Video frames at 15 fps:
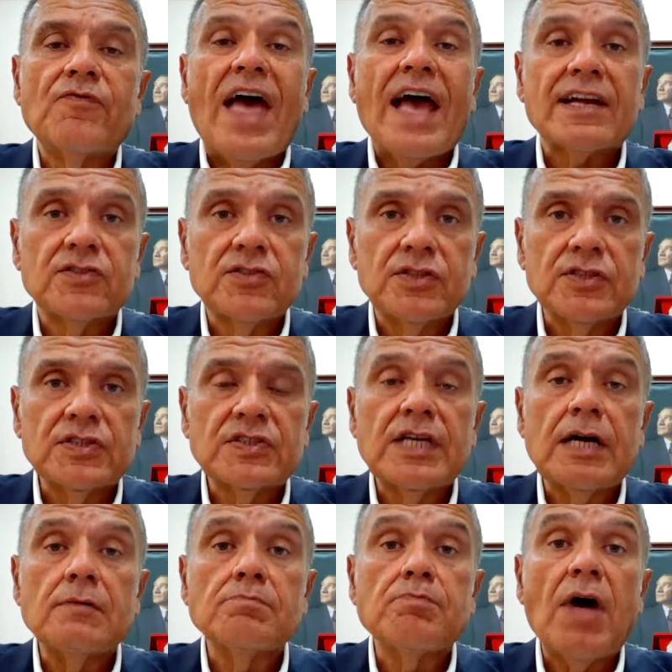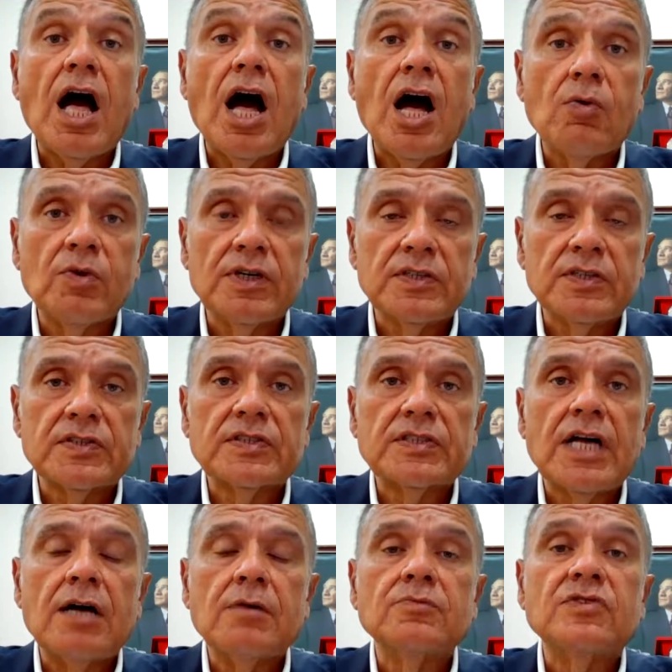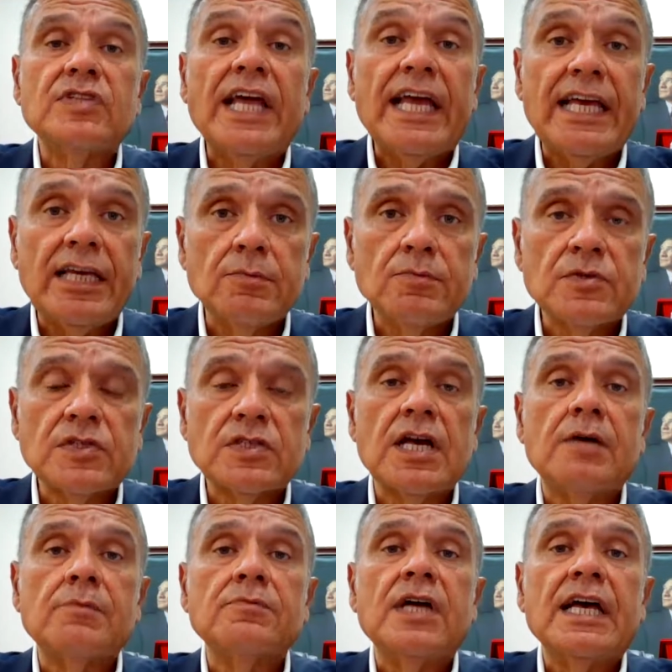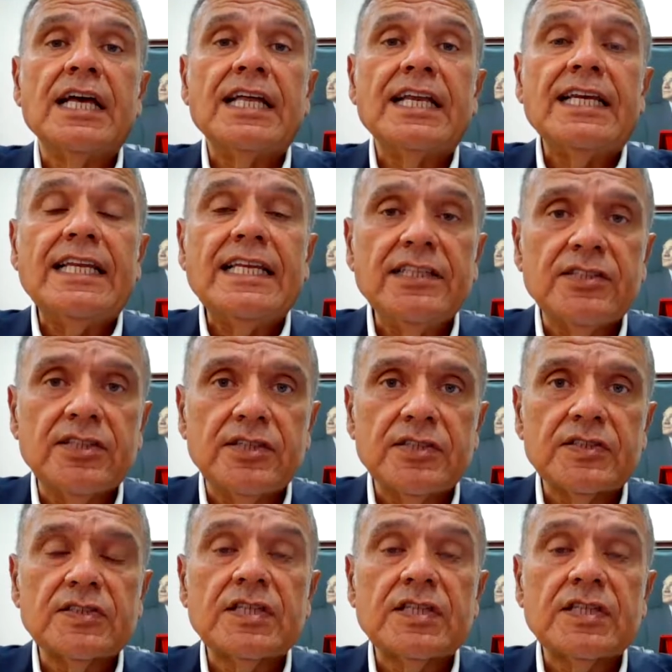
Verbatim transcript: factors, some powers, some names, some leaders,